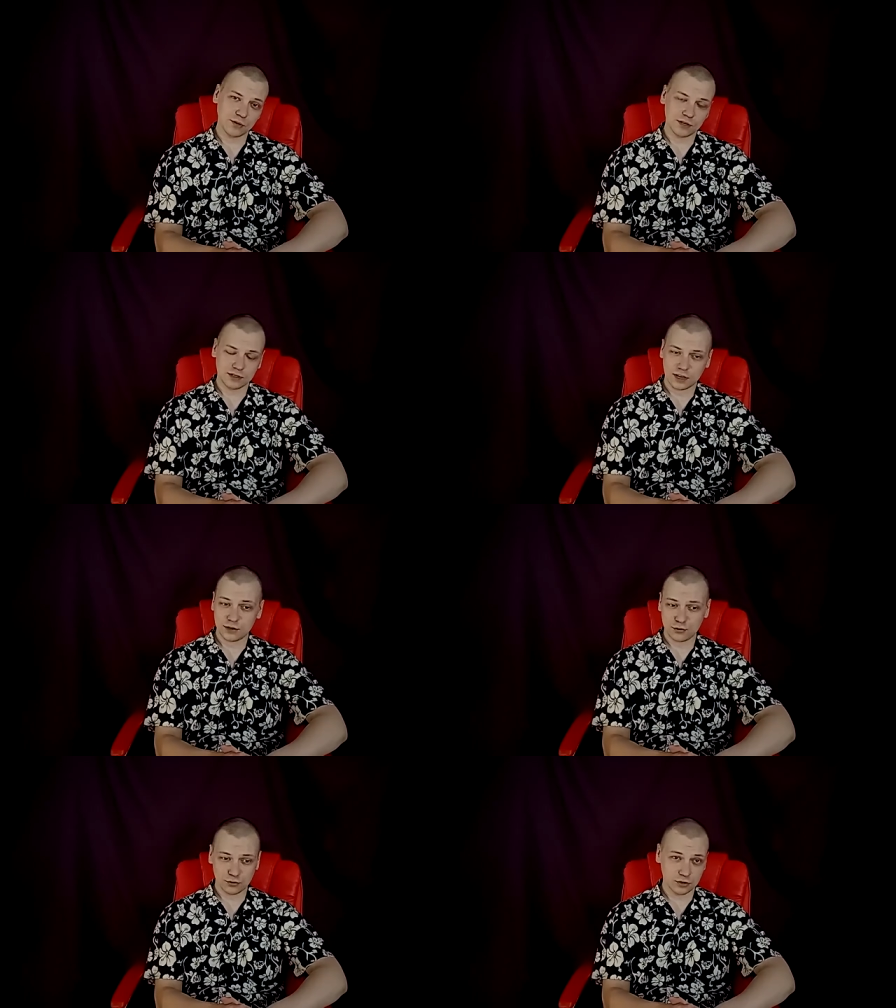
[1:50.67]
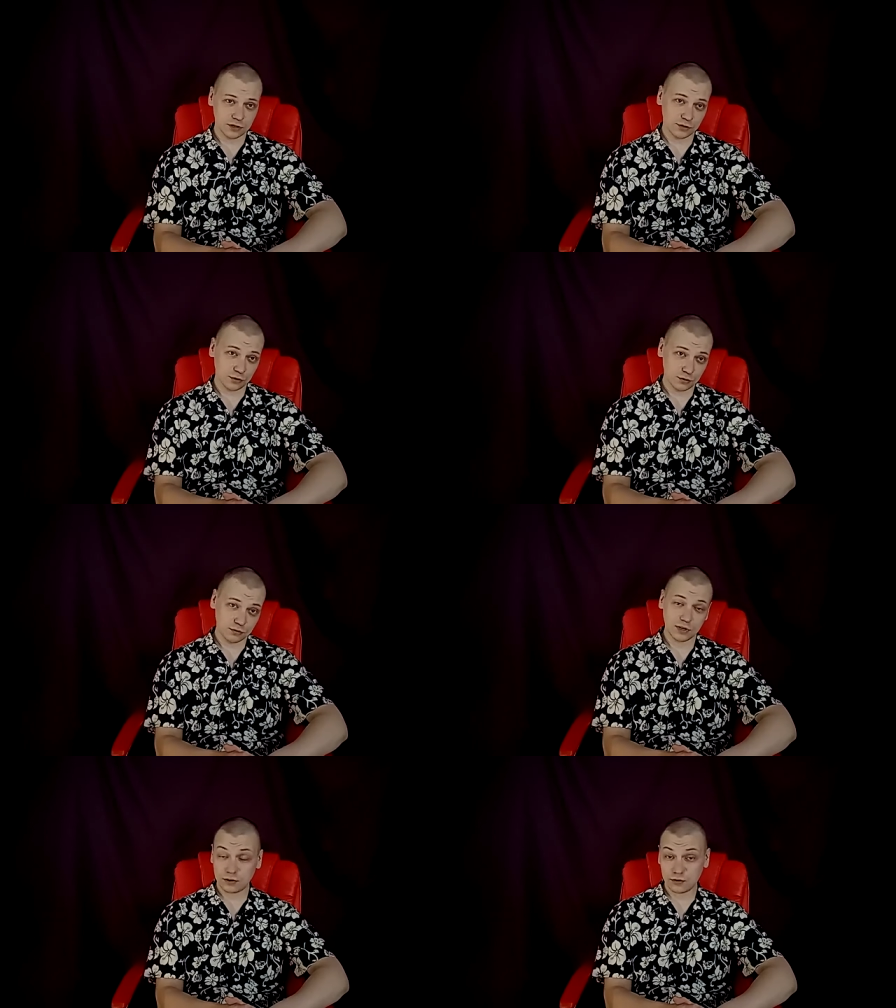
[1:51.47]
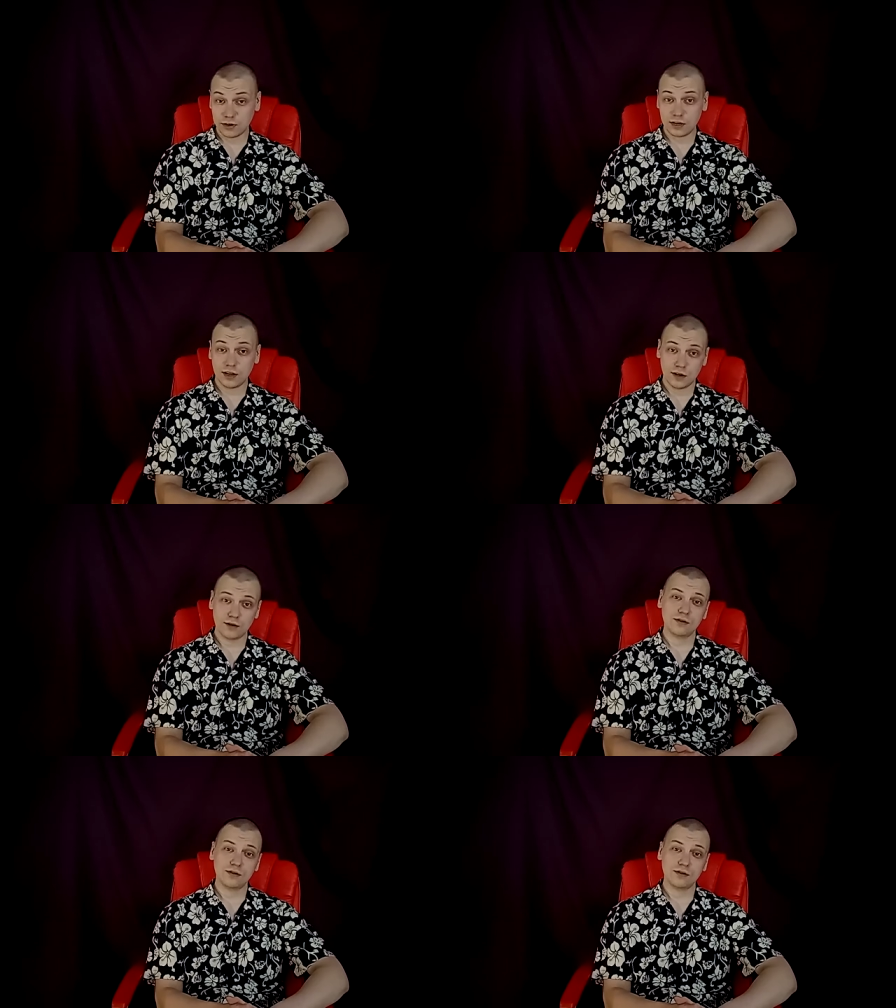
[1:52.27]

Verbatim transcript: as I usually do, like right now,